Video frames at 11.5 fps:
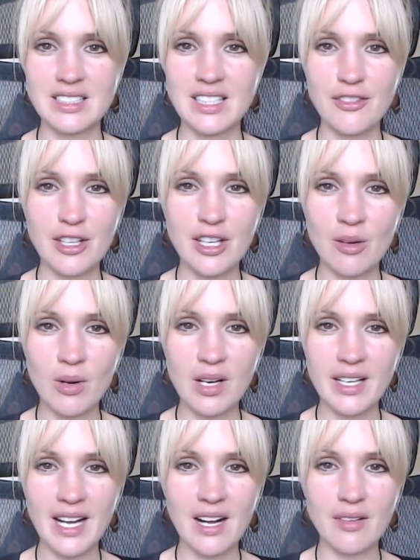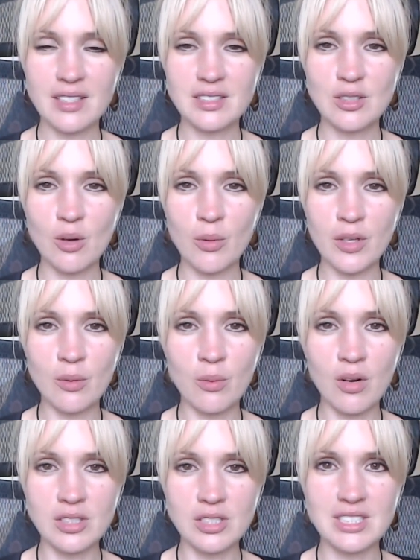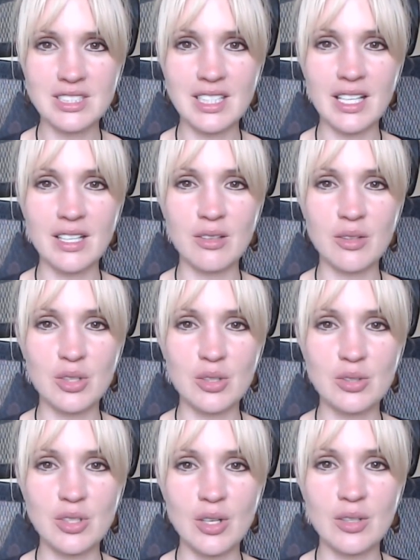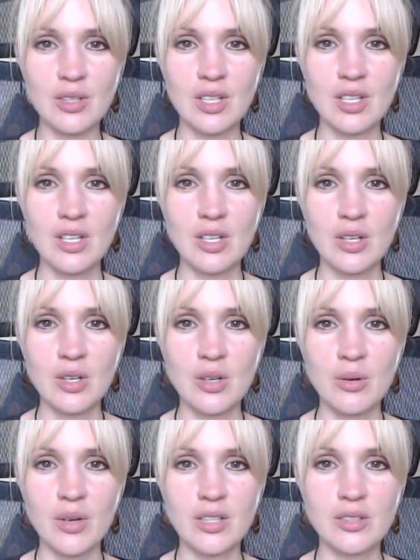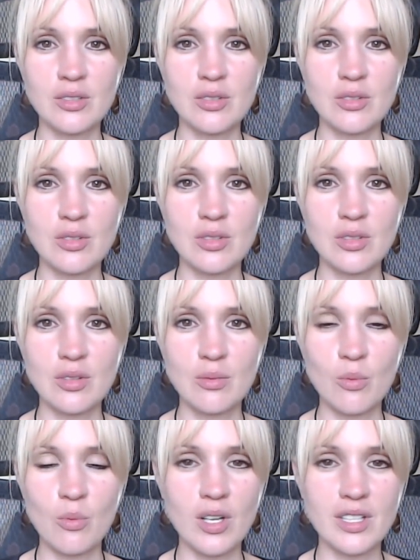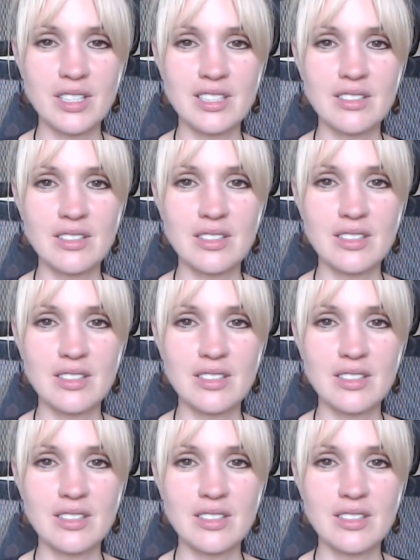it's never going to work out. That's not what you want. Just like you don't, what you want